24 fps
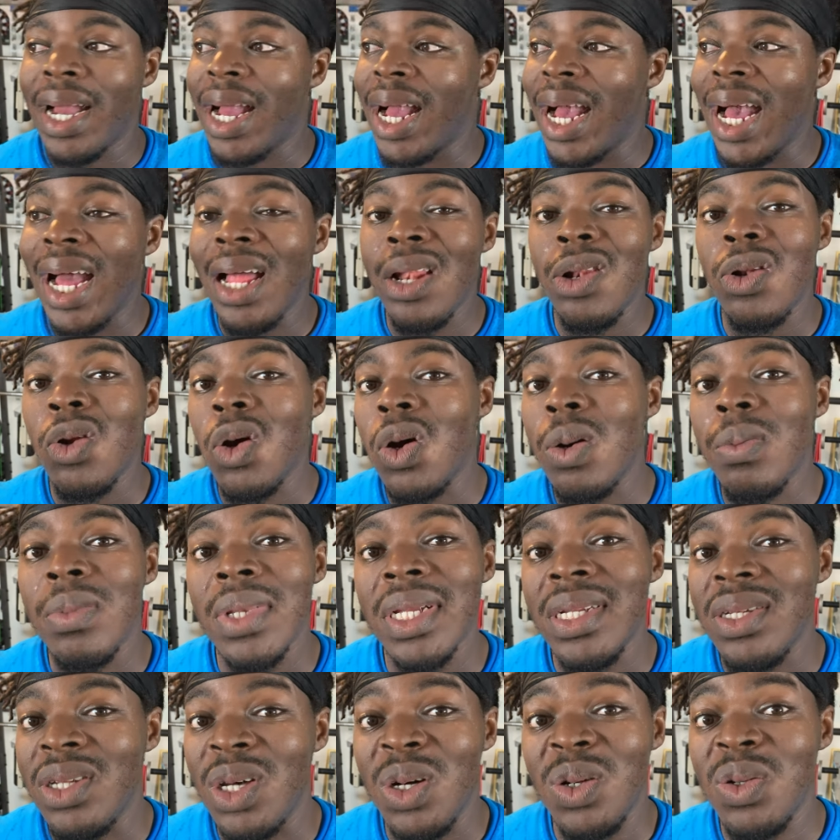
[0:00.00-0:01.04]
I
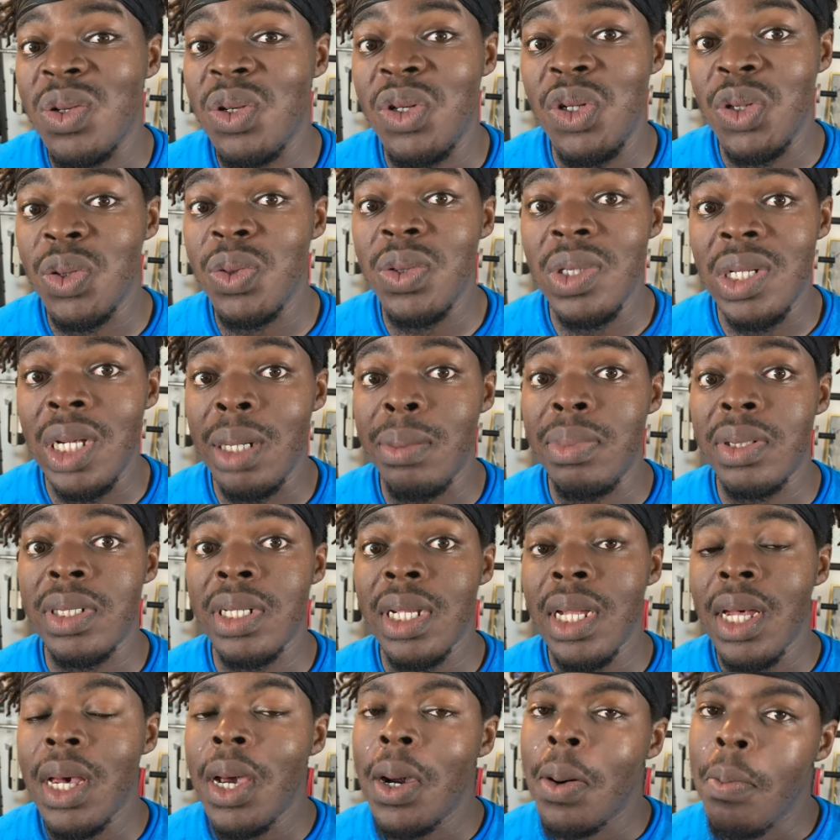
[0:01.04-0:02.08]
normally don't do dips.
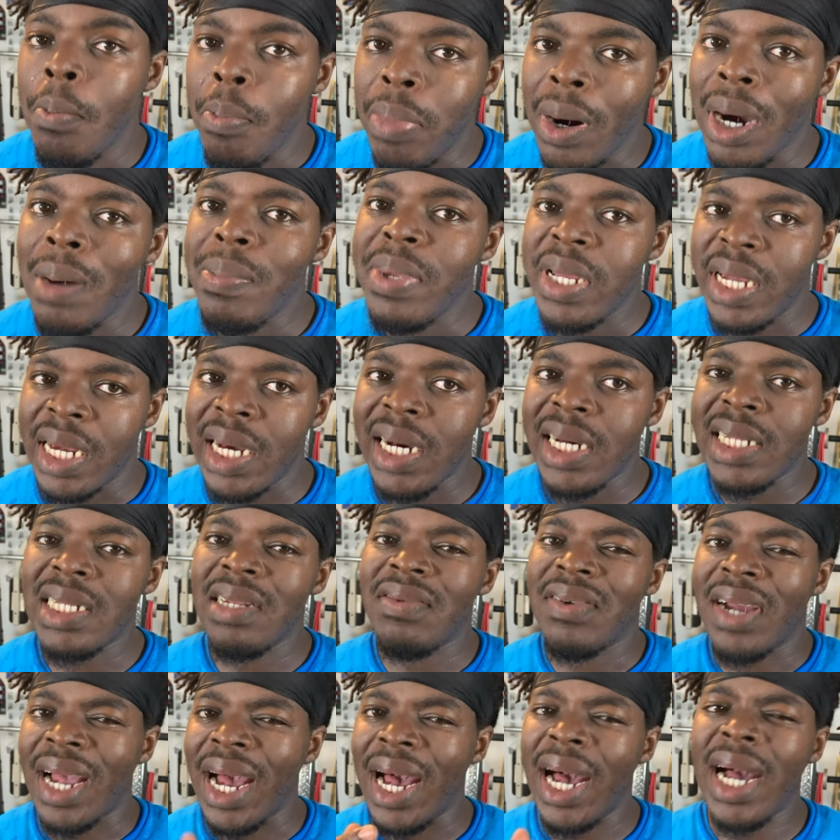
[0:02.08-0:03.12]
But because
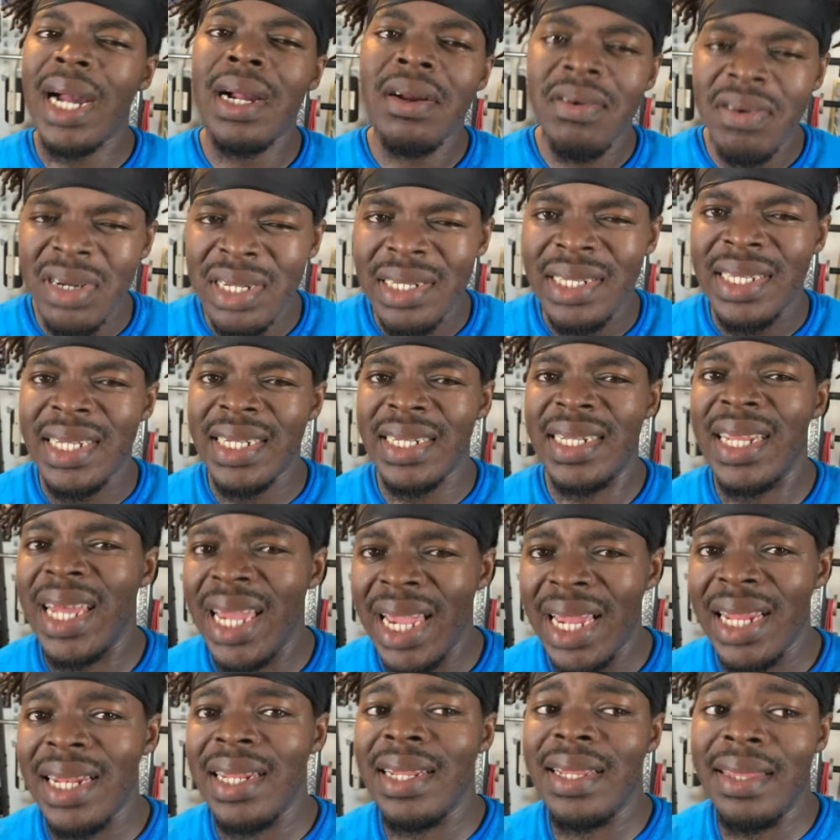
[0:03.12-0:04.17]
of Kyle Green
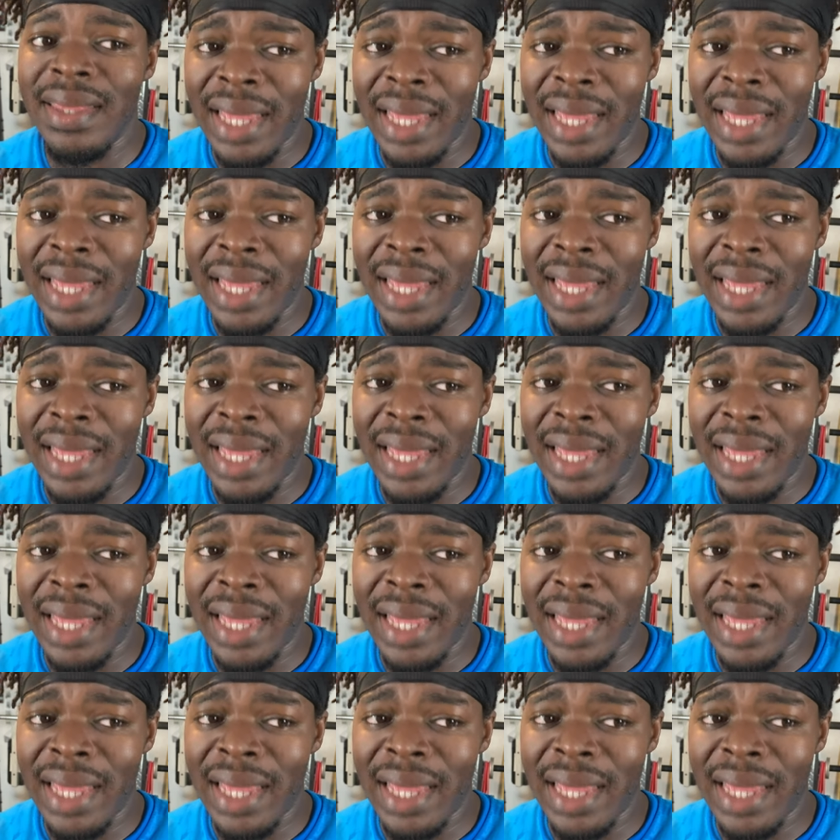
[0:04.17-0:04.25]
saying